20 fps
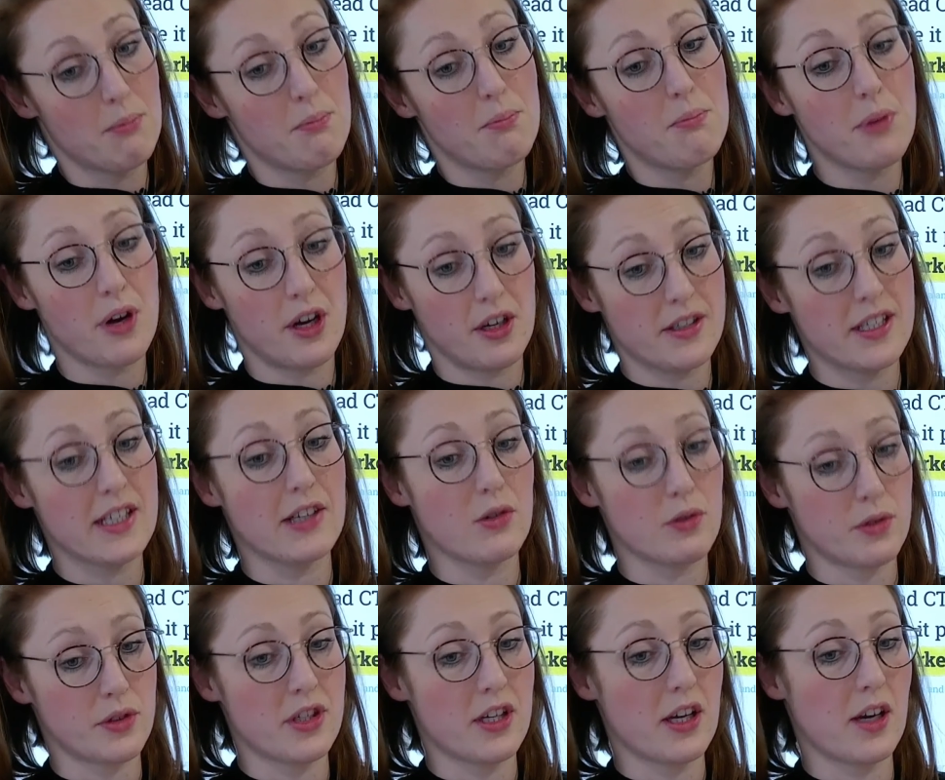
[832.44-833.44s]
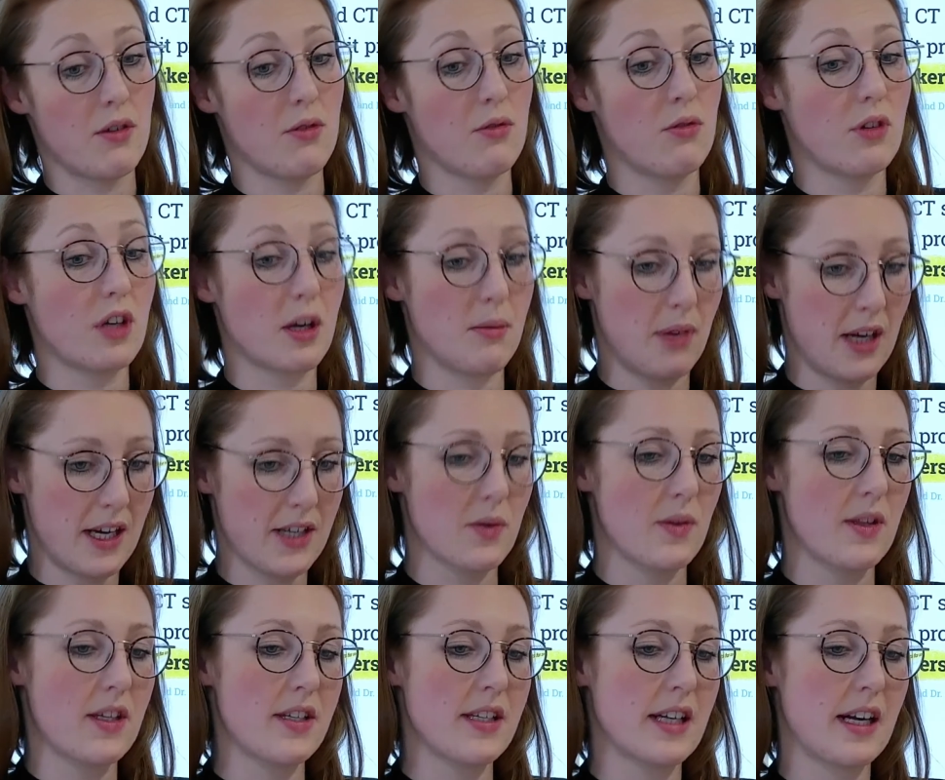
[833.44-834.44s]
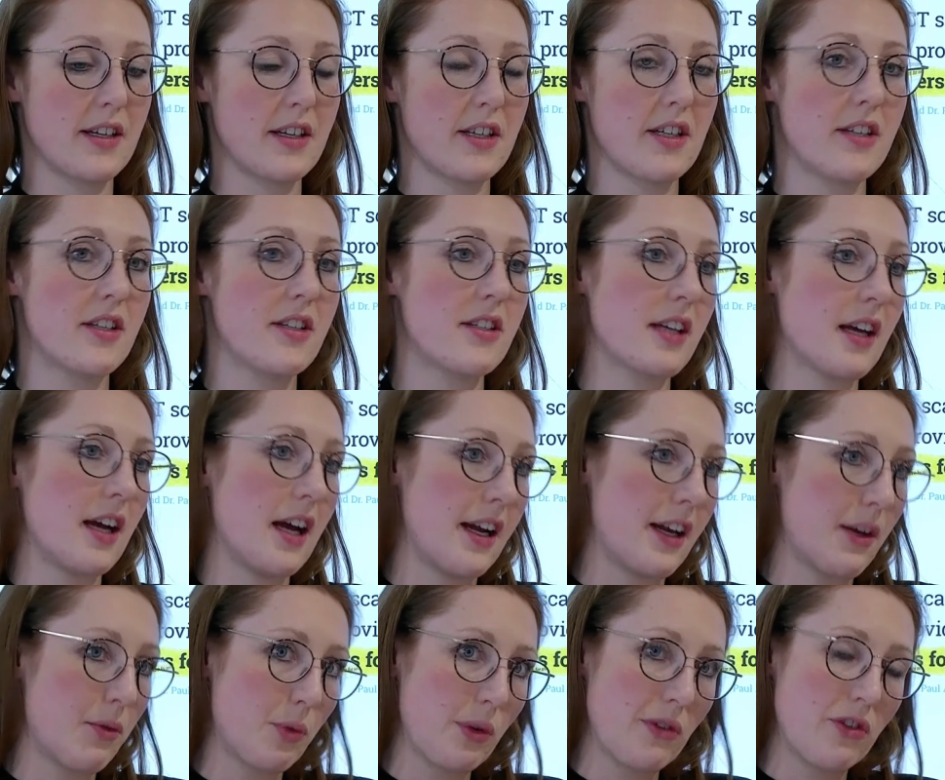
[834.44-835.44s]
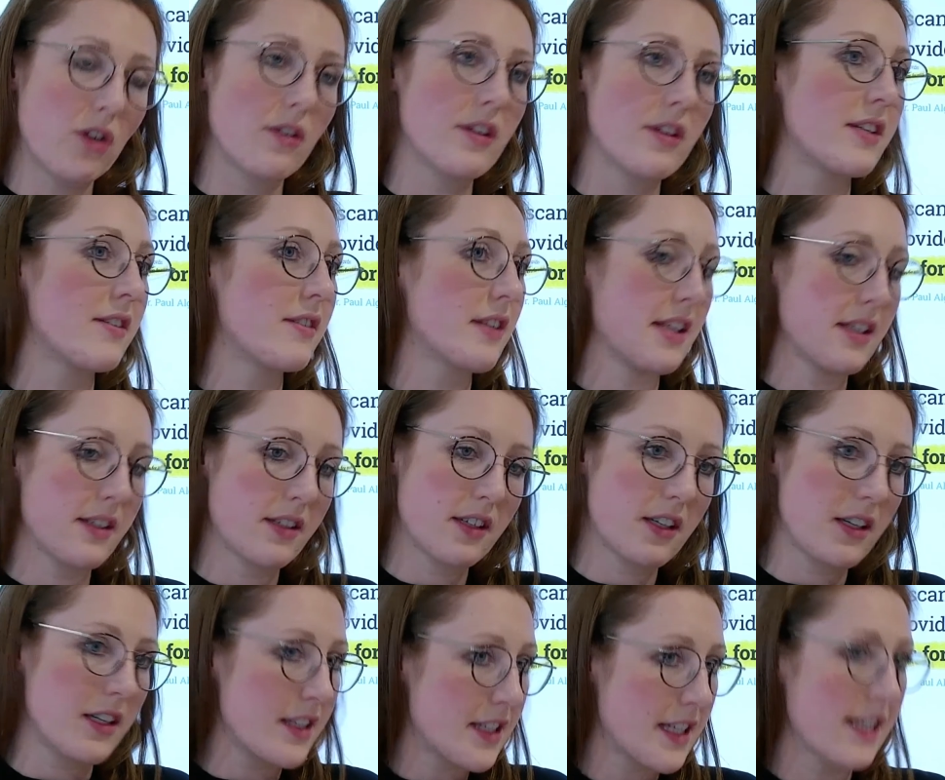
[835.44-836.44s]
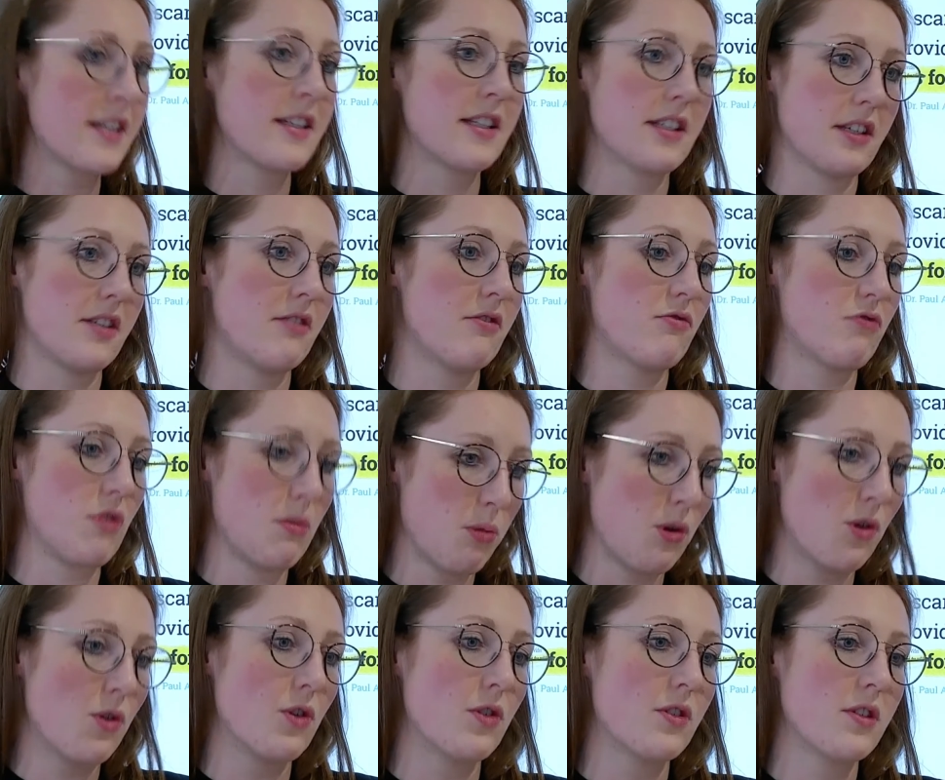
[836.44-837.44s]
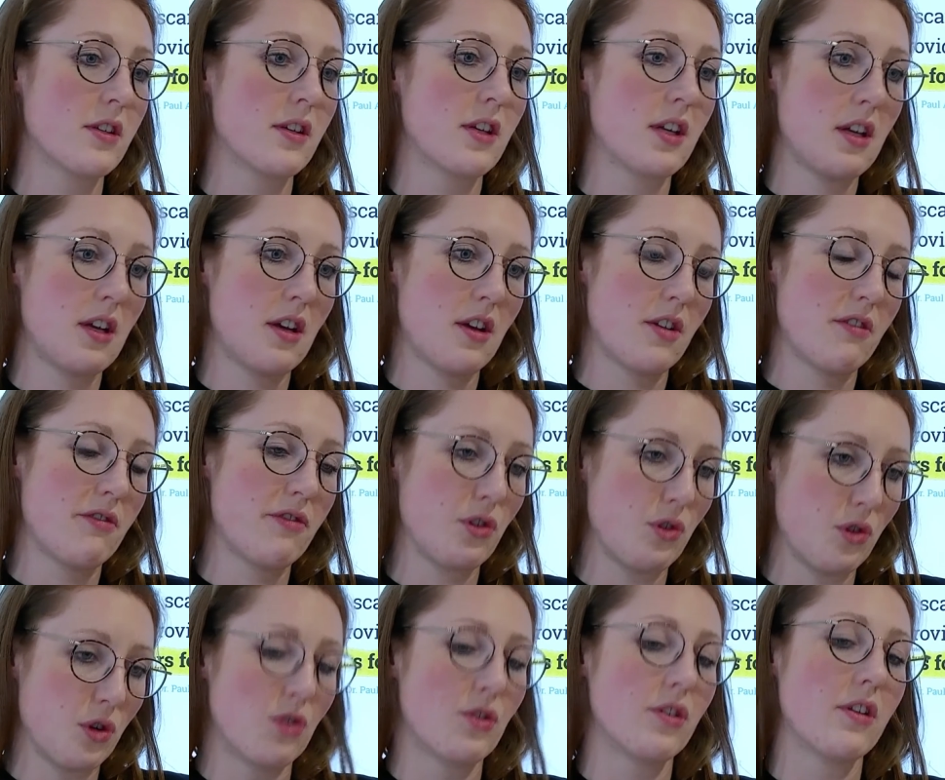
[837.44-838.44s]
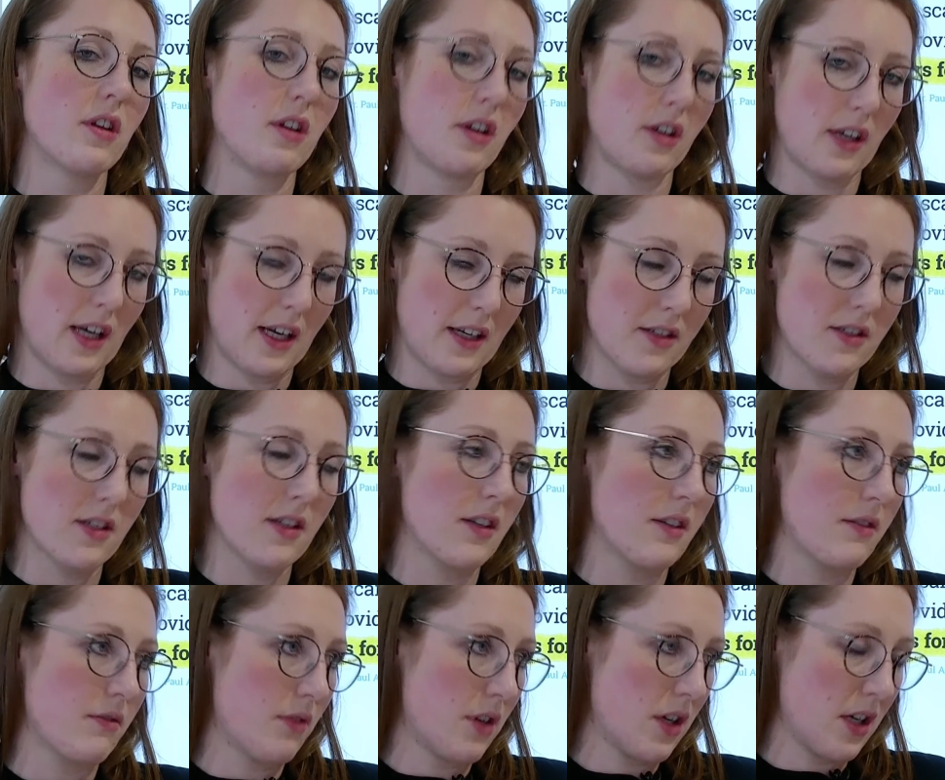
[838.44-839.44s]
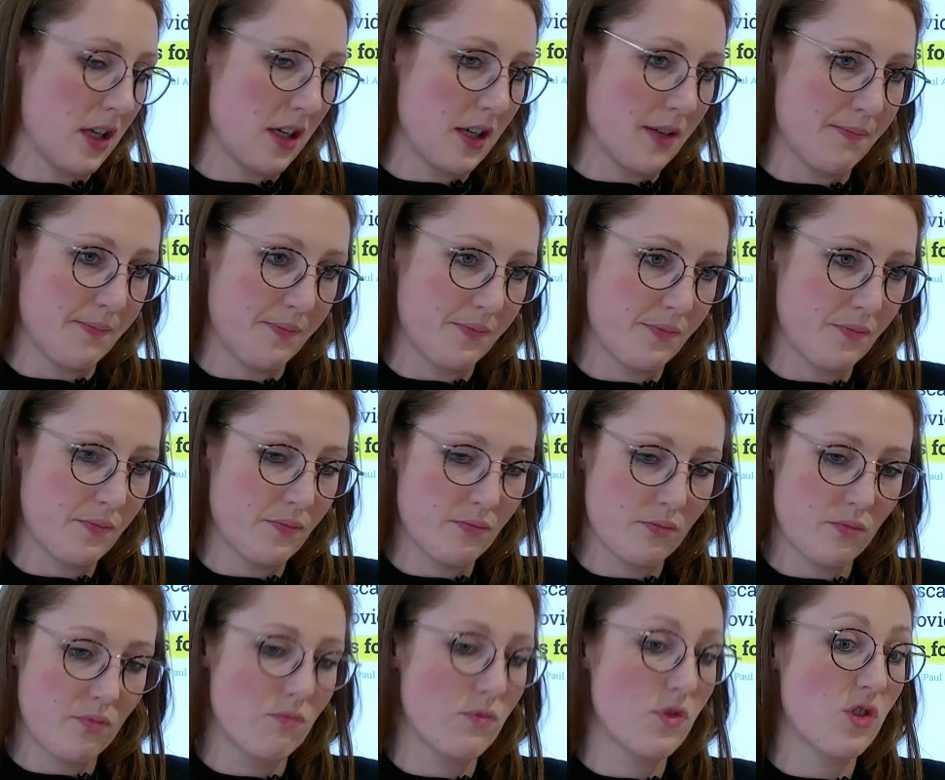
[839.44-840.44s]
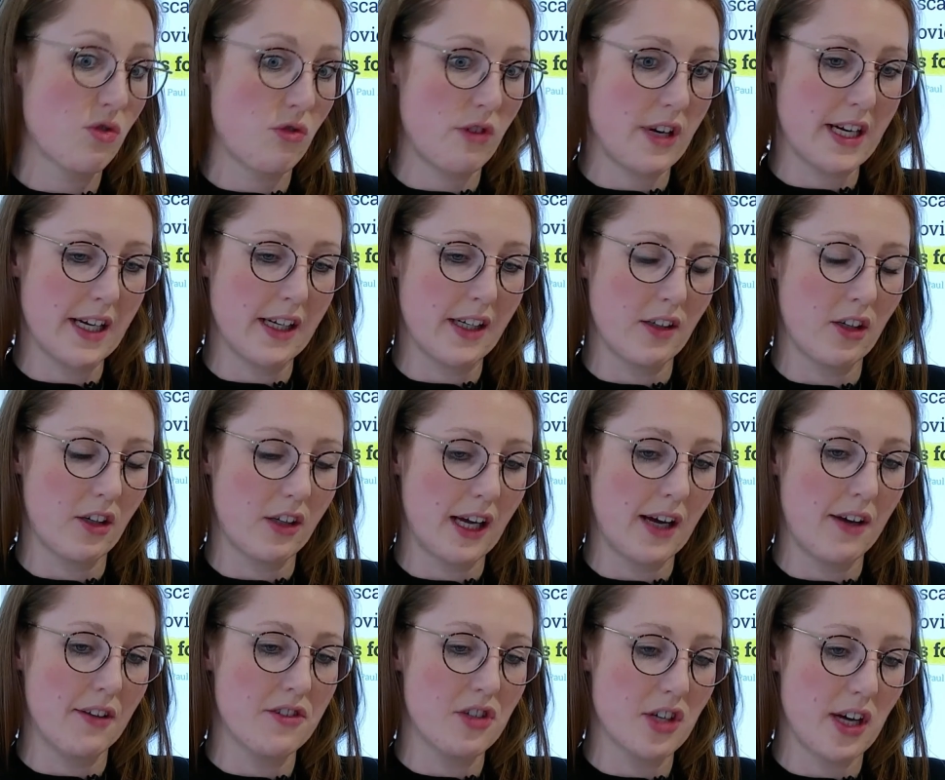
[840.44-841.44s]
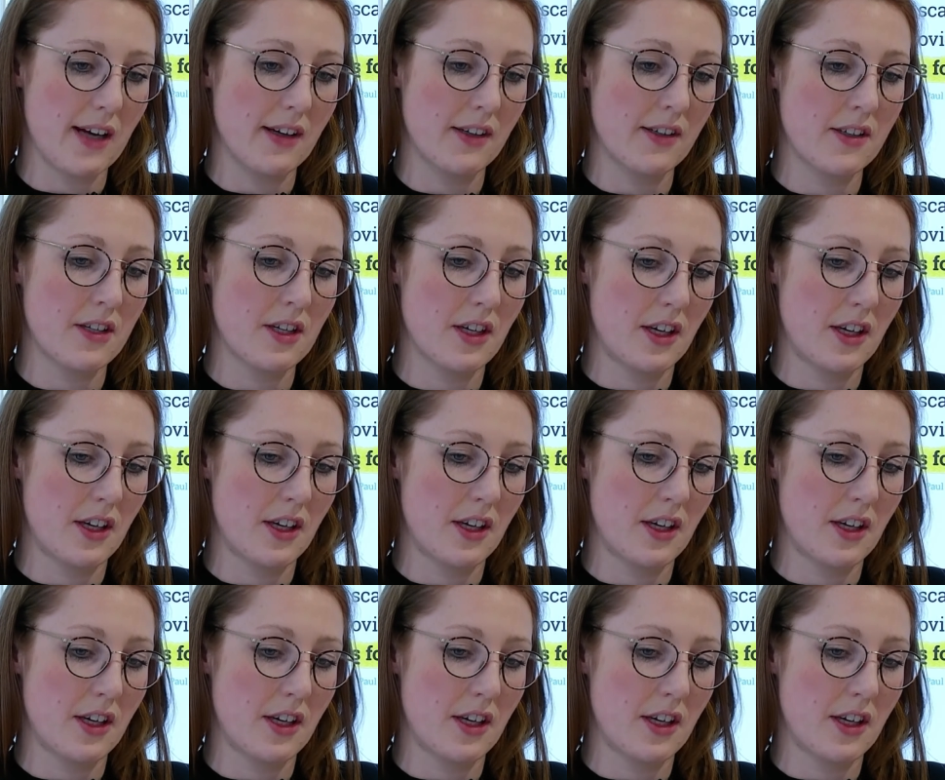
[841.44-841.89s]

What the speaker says: But it also complies with the standards, and then we've got this consistent report for all the lung cancer screening, lung health check,